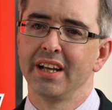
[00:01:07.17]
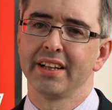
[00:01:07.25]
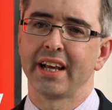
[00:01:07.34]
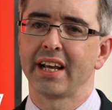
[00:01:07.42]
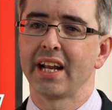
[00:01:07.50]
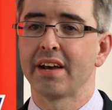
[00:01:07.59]

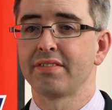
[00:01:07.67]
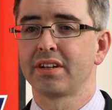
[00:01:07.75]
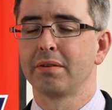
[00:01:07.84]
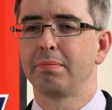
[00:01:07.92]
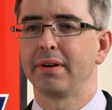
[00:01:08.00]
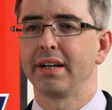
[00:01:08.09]
they can have a
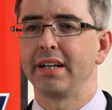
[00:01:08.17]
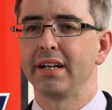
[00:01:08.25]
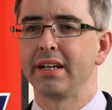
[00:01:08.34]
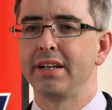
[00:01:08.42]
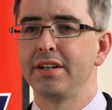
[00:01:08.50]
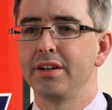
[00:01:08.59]

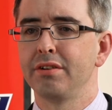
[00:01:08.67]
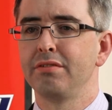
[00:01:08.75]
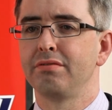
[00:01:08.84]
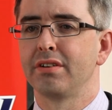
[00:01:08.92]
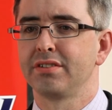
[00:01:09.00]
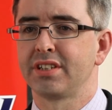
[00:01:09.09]
completely new
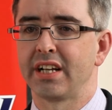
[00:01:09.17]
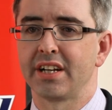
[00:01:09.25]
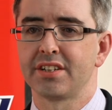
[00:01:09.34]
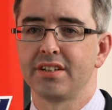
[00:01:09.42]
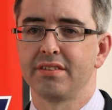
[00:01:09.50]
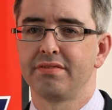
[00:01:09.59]

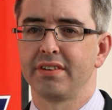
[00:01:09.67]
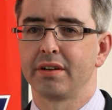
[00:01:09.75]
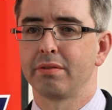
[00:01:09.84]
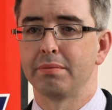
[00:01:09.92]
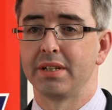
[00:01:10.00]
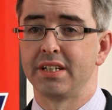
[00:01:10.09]
selection of equipment